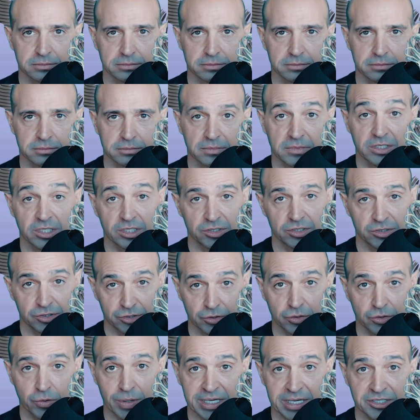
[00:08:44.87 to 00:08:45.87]
The two
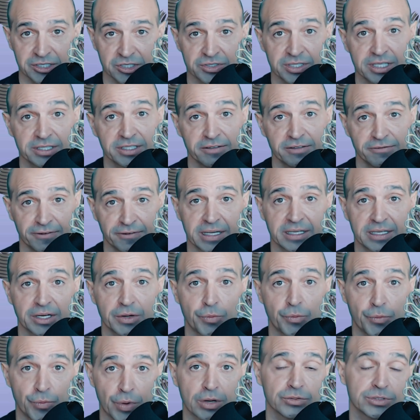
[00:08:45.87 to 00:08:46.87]
questions that he finally
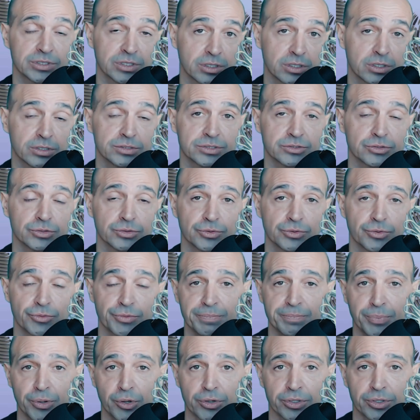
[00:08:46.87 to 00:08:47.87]
wrote onto the
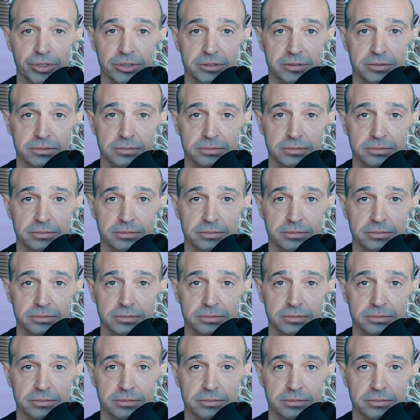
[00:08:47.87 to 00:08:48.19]
report.